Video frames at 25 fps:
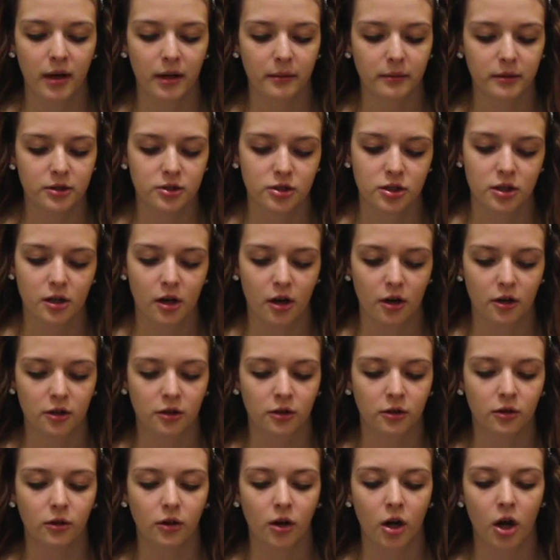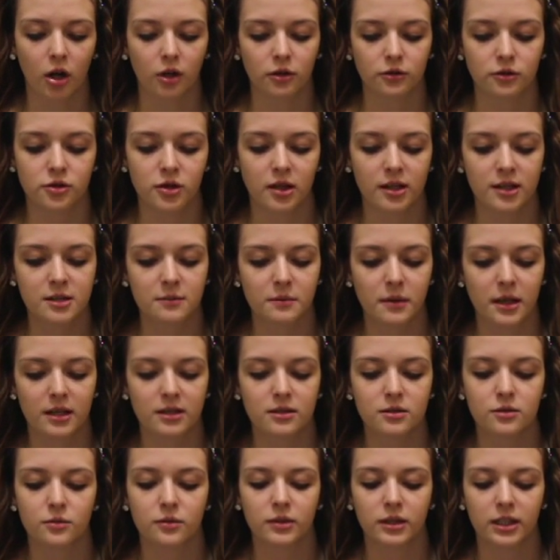published an article called
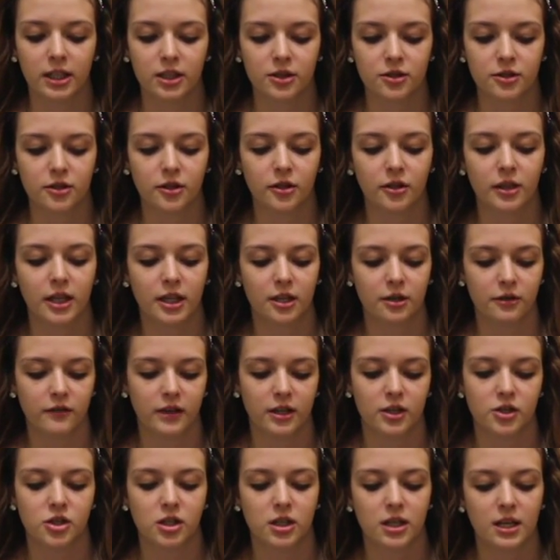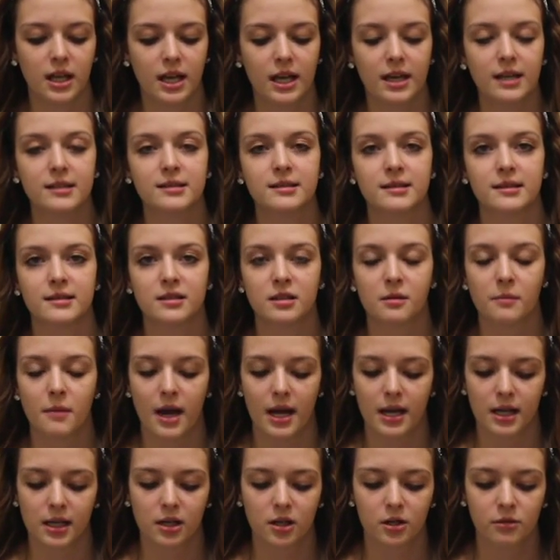Trust-Based Relational Intervention, a
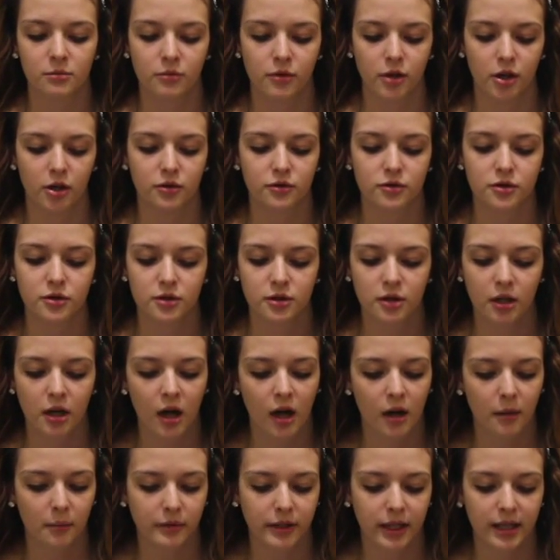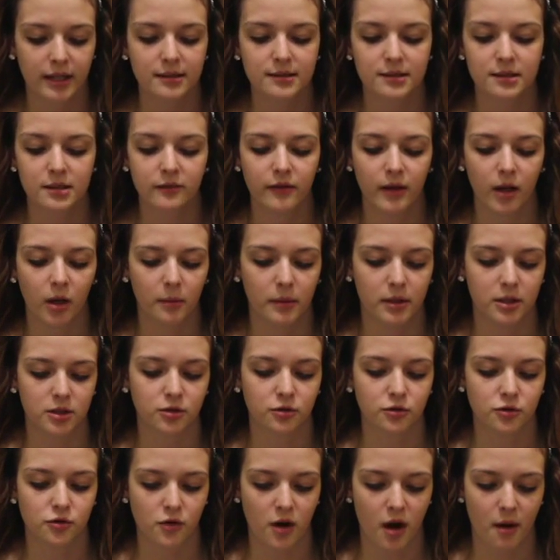Systematic Approach to Complex
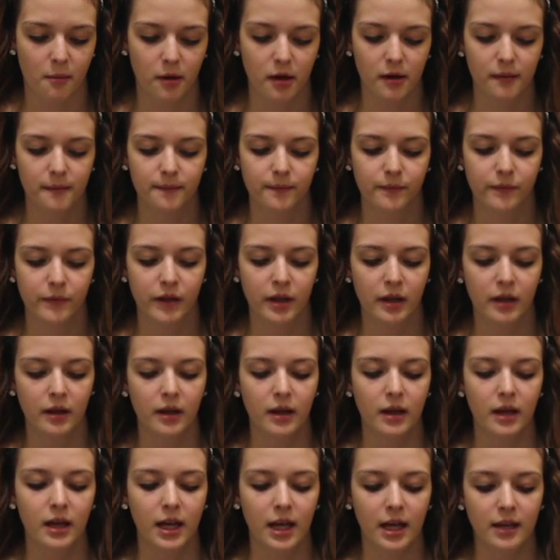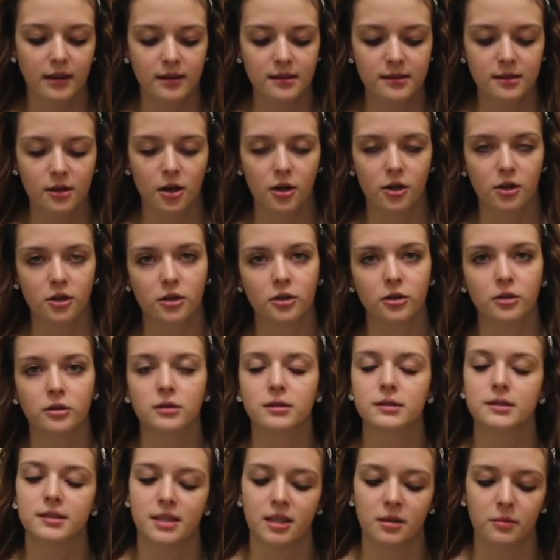Developmental Trauma. In this
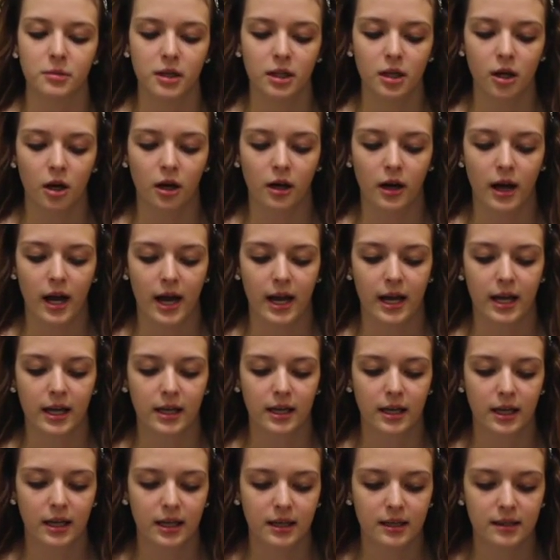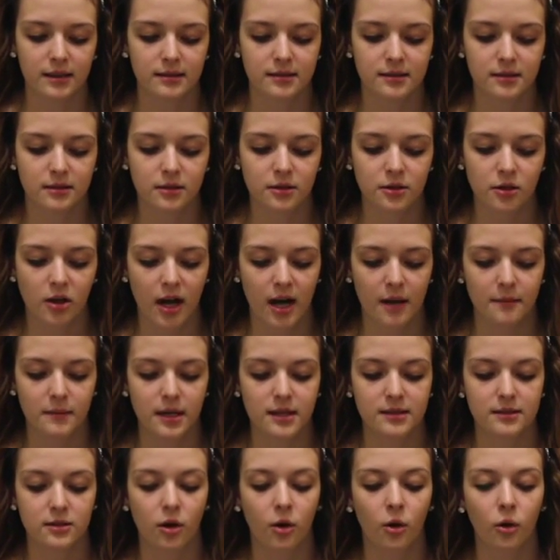article, TBRI is described
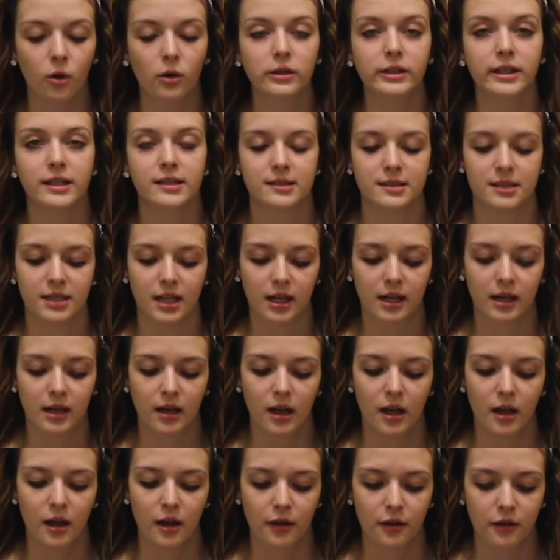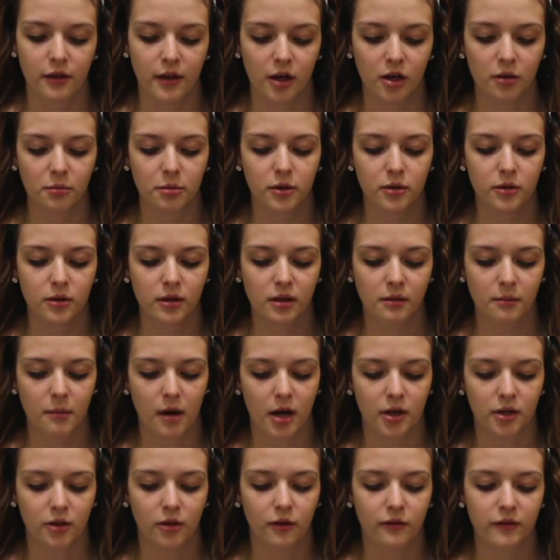as a holistic therapeutic
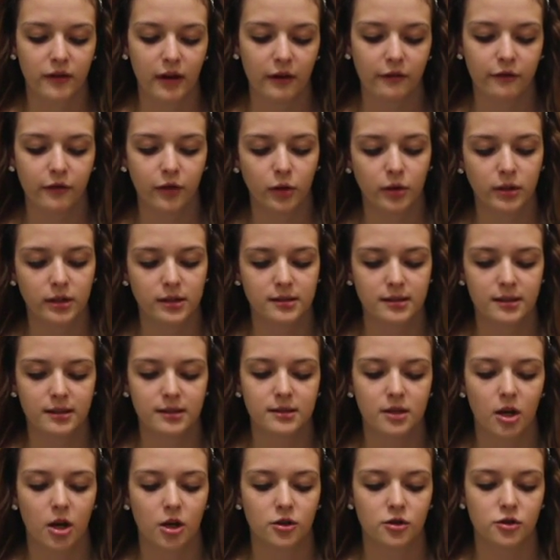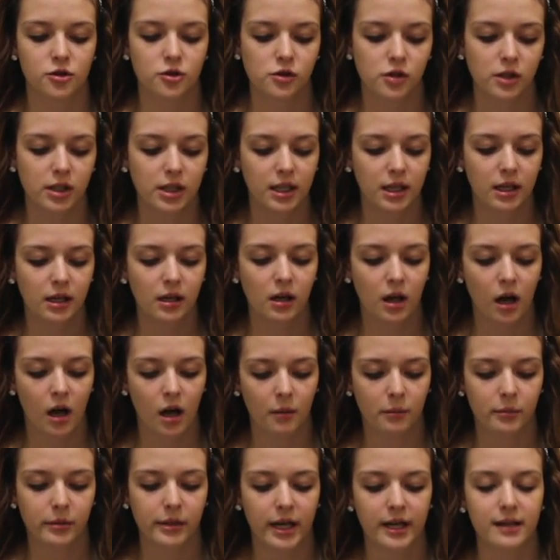model that focuses on treating
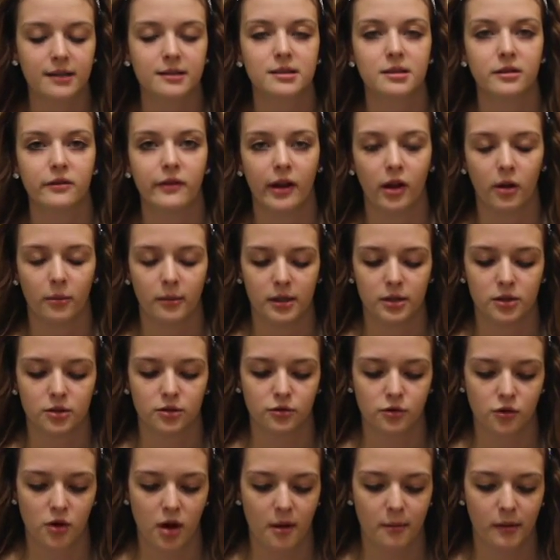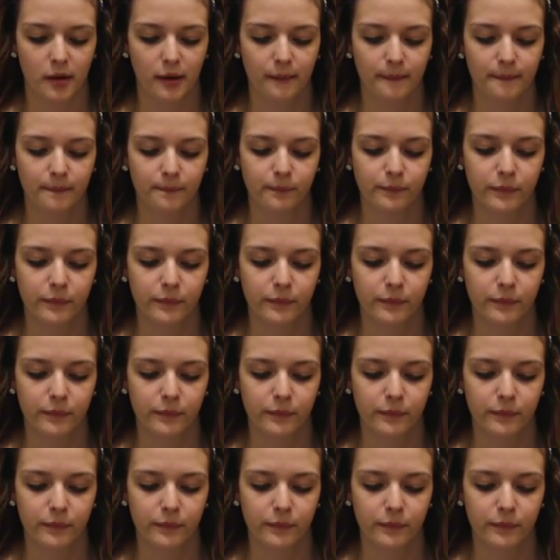complex developmental trauma.